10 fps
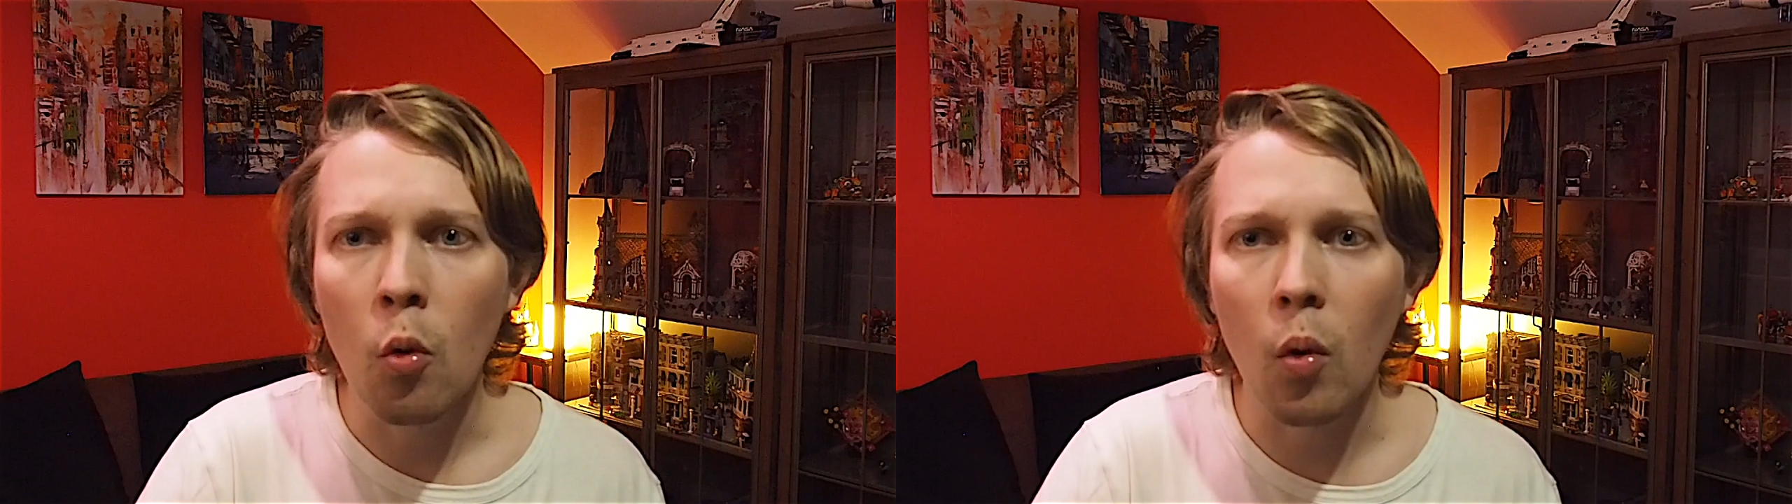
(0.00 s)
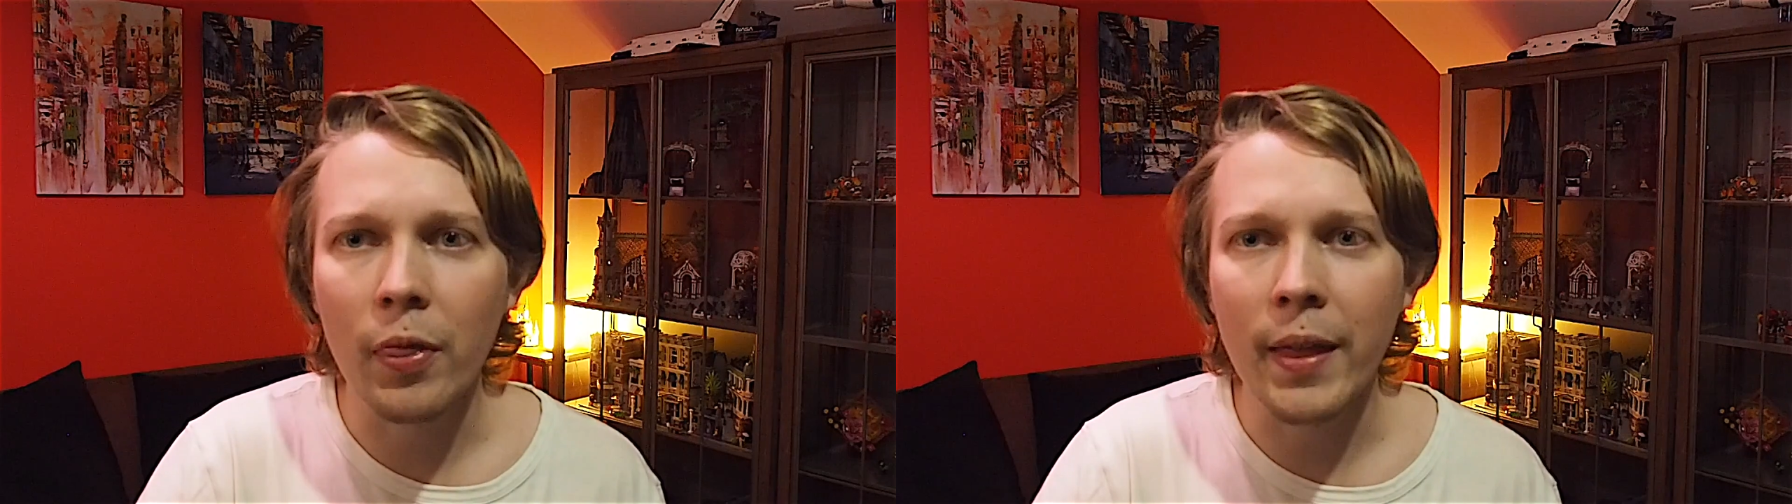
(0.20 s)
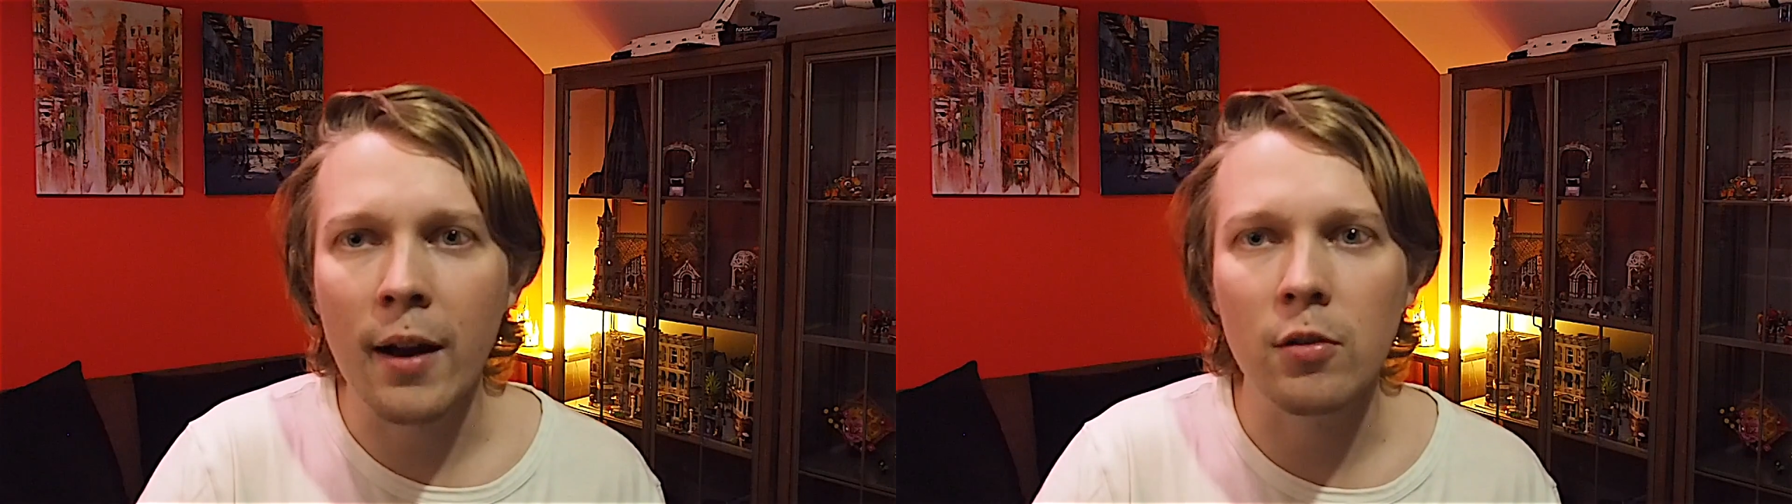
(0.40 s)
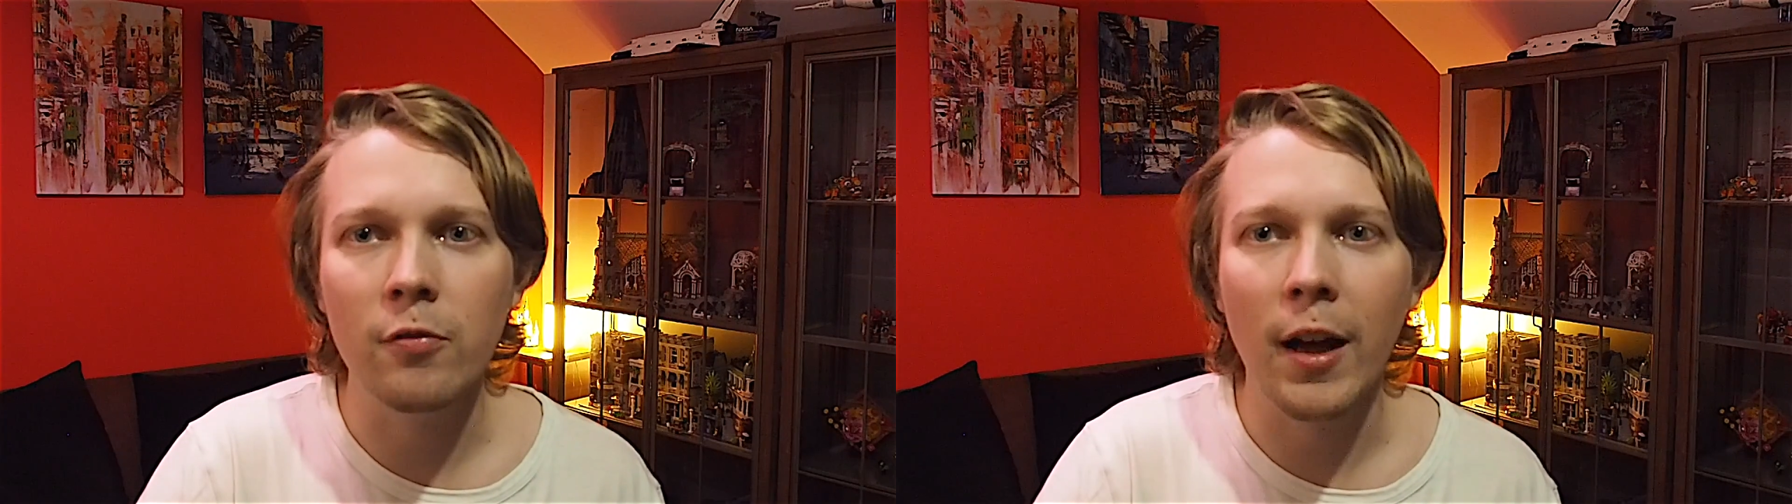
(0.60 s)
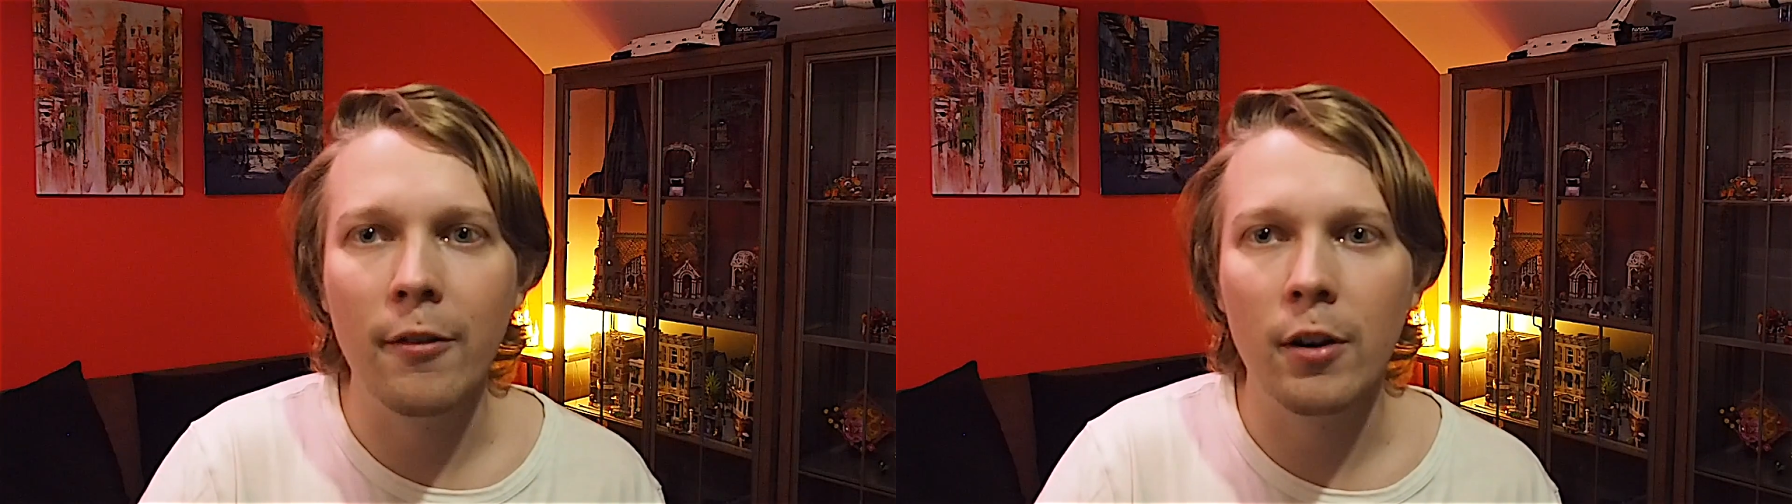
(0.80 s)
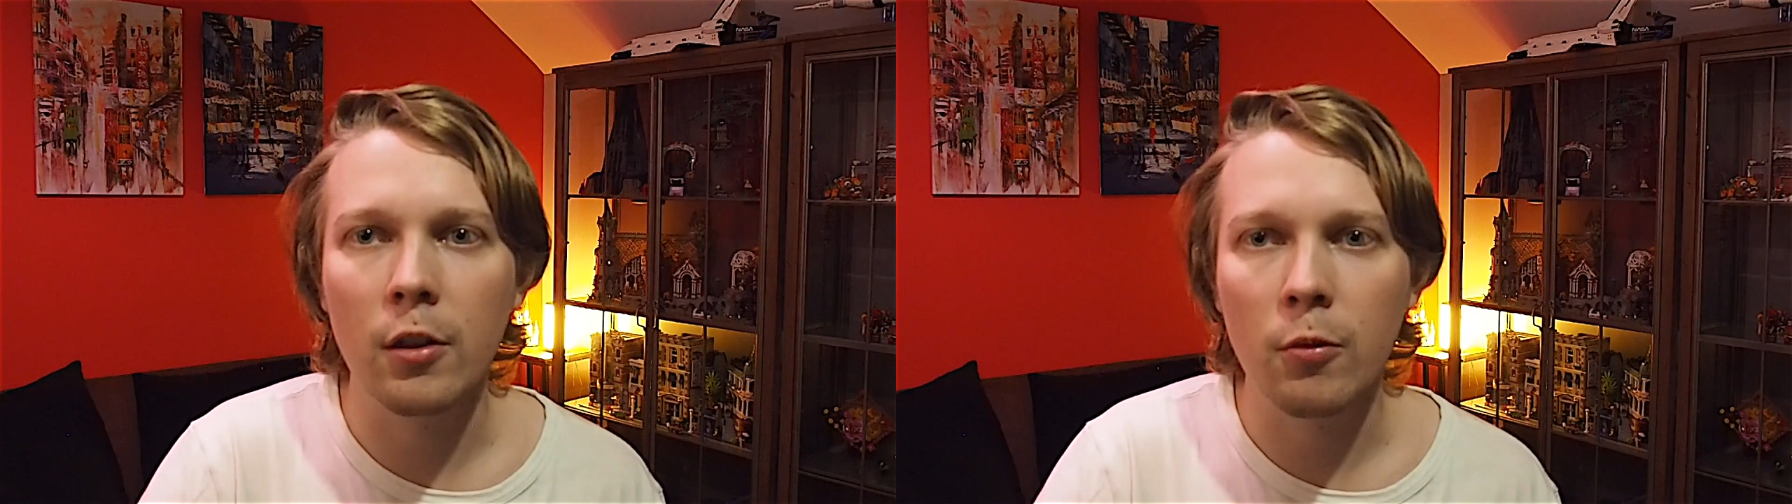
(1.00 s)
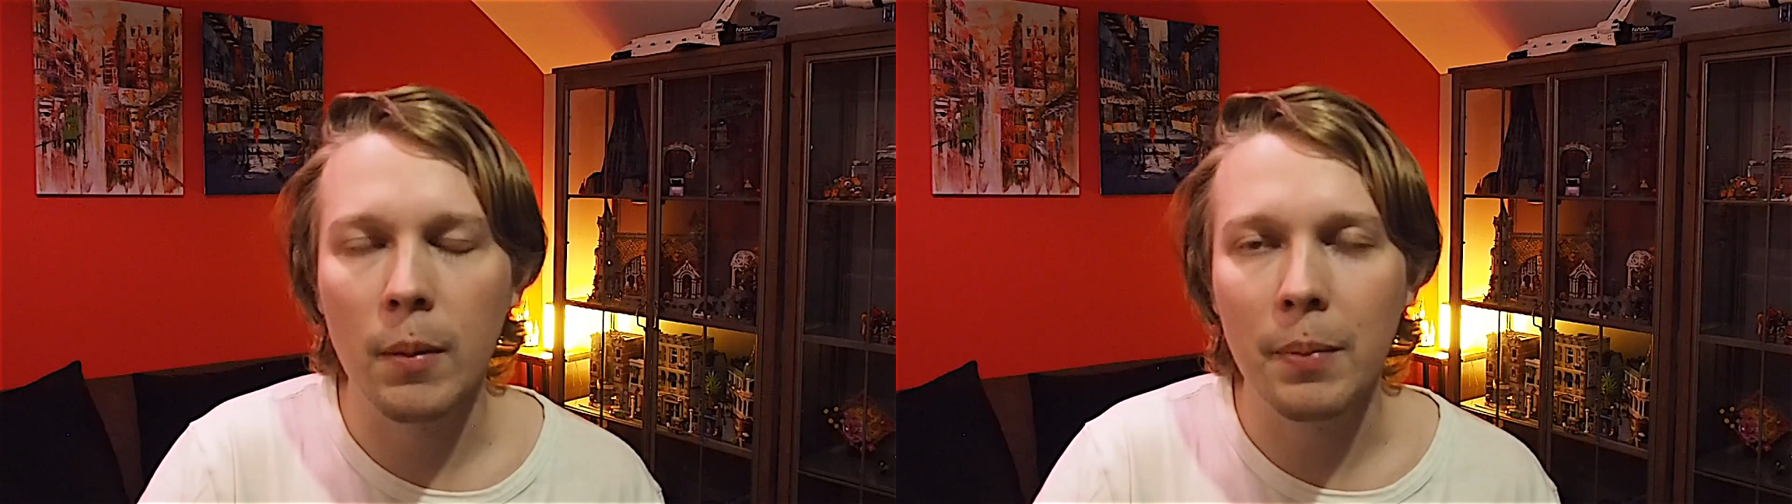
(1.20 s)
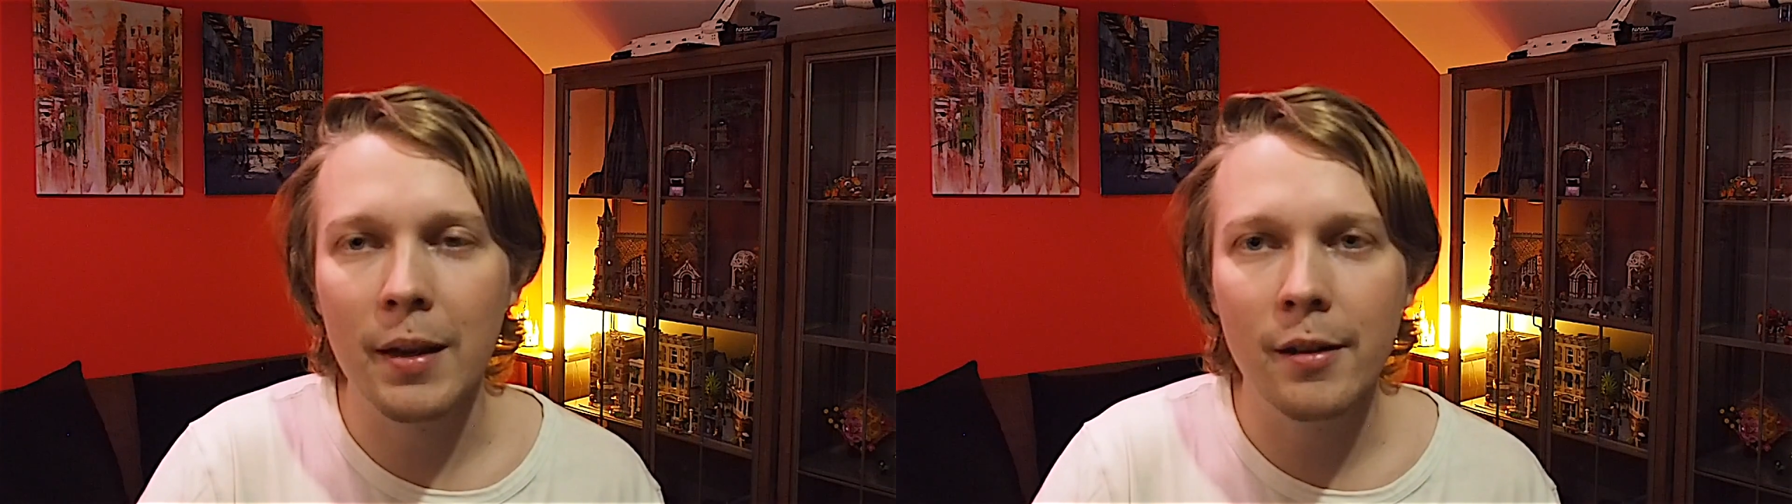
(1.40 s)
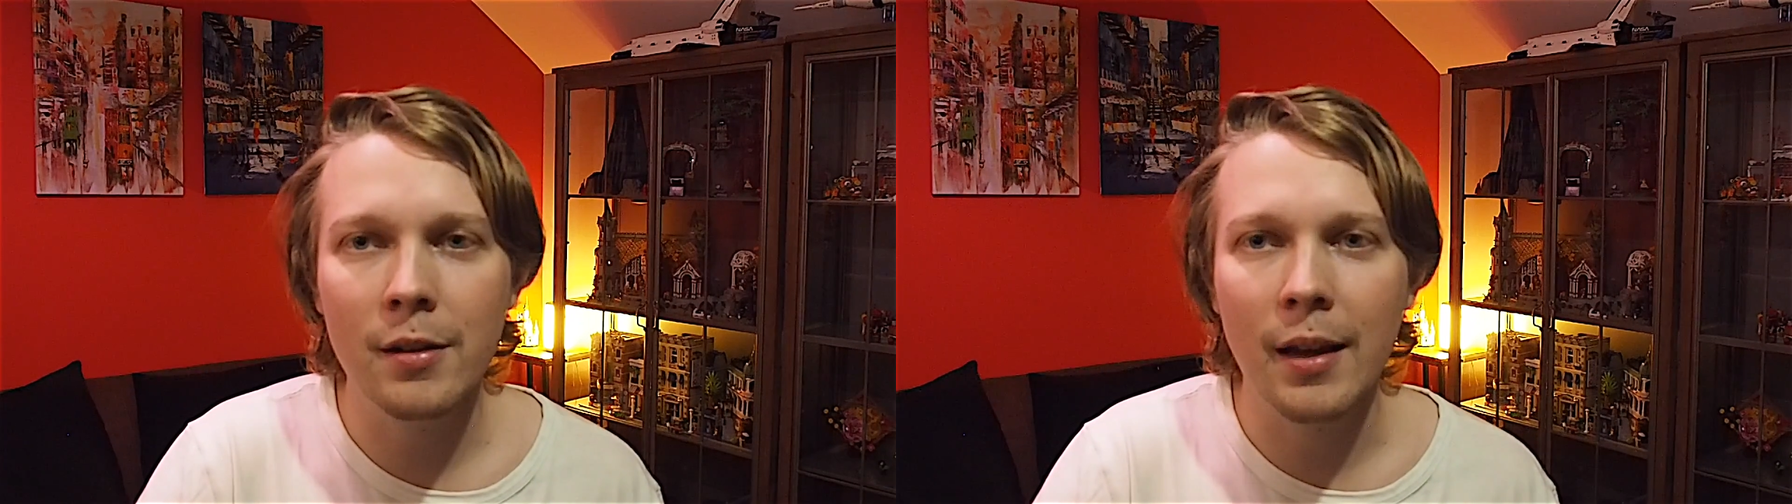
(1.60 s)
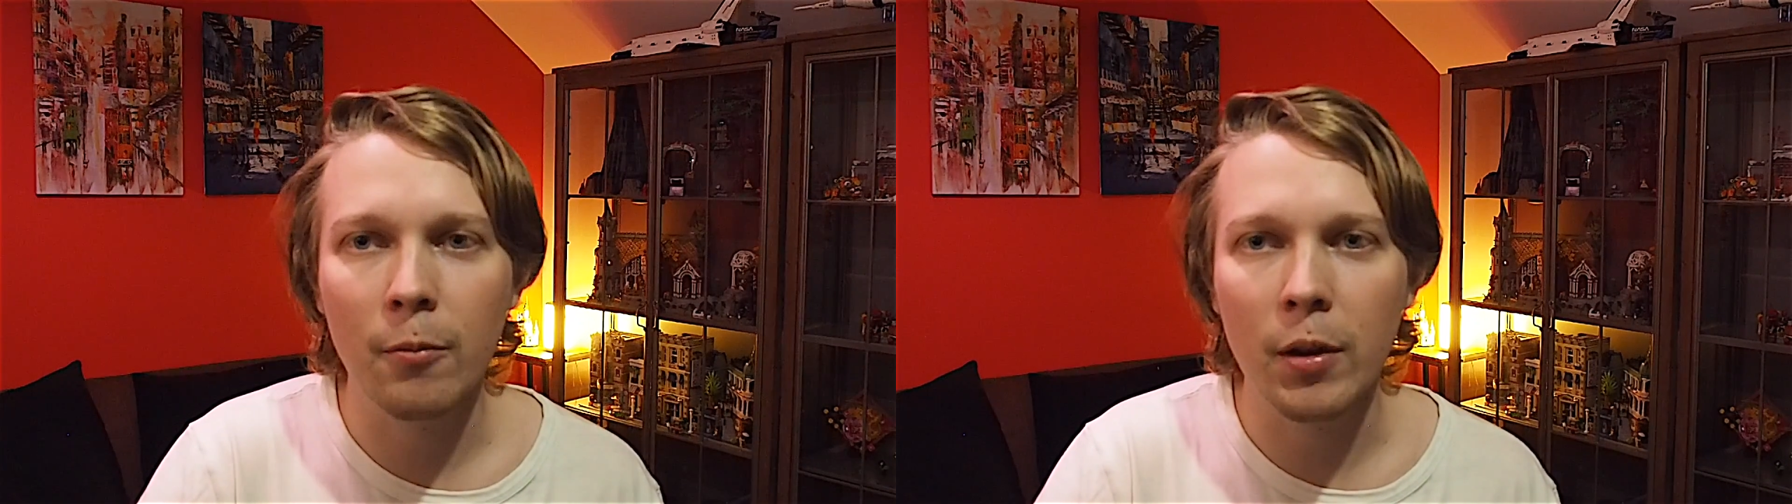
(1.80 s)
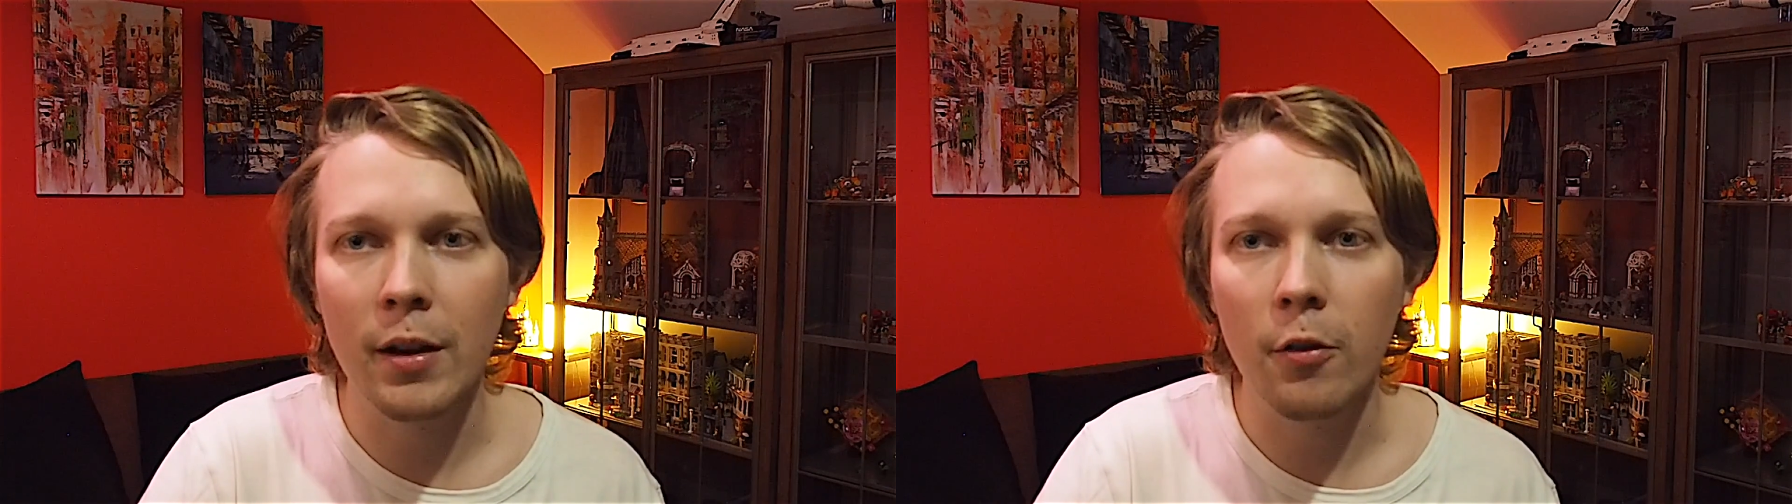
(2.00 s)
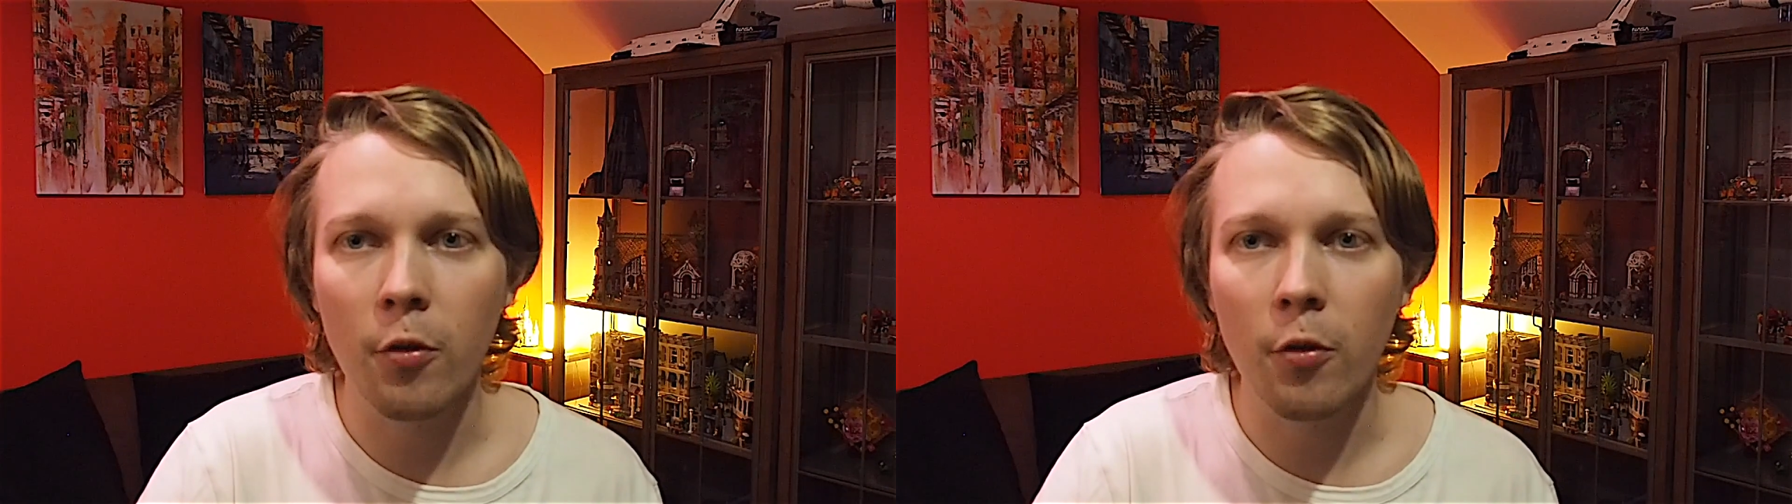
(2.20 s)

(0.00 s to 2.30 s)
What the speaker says: 1,503 pieces and retail